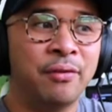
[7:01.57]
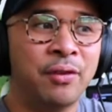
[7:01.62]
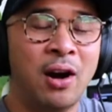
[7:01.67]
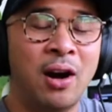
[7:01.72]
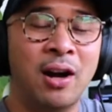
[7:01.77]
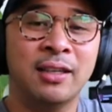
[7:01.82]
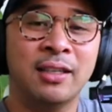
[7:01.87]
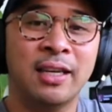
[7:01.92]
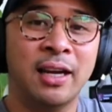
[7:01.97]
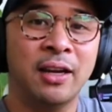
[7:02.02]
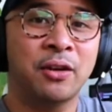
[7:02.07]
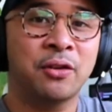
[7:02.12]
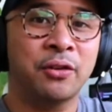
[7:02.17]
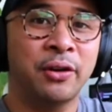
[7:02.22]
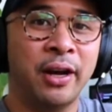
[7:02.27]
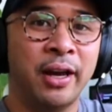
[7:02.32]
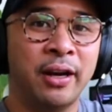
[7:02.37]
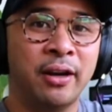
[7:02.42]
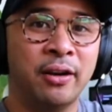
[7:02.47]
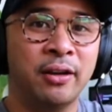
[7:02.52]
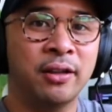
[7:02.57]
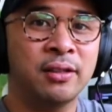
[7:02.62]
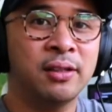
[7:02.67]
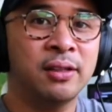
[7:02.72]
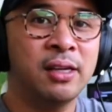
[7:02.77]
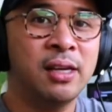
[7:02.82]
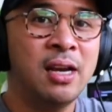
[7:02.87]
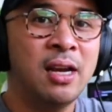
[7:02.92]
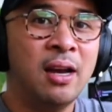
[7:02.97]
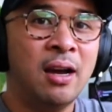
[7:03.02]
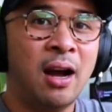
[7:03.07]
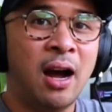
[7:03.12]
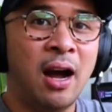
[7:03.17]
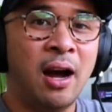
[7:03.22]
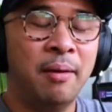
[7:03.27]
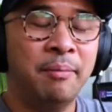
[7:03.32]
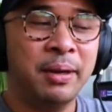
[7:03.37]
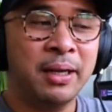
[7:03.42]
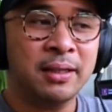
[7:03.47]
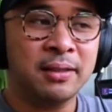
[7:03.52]
content creators
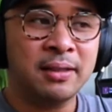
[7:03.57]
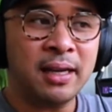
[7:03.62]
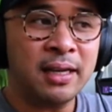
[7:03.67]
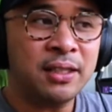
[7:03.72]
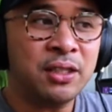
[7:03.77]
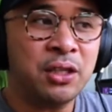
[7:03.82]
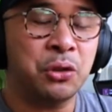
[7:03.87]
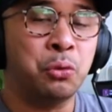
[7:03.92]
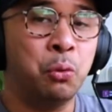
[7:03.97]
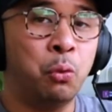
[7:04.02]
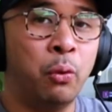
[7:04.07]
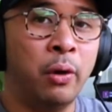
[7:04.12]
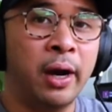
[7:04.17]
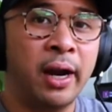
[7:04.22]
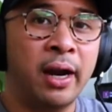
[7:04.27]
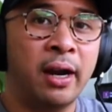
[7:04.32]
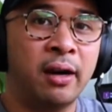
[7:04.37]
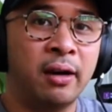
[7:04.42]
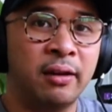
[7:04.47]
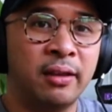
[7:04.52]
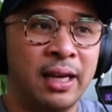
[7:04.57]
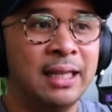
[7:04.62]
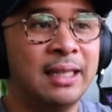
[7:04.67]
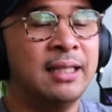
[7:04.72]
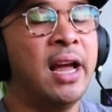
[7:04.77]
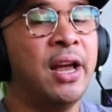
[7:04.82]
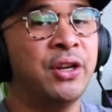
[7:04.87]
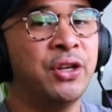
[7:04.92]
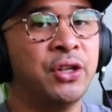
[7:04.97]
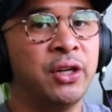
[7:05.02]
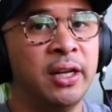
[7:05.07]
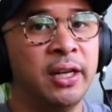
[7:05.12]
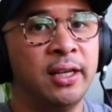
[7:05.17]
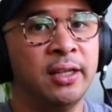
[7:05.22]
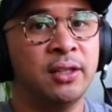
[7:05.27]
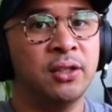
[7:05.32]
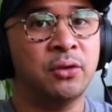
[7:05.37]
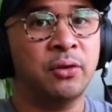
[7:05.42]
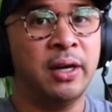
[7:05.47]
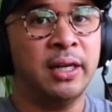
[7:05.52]
because that's just where the attention
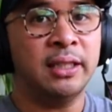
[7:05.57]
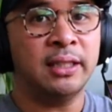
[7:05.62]
is, right?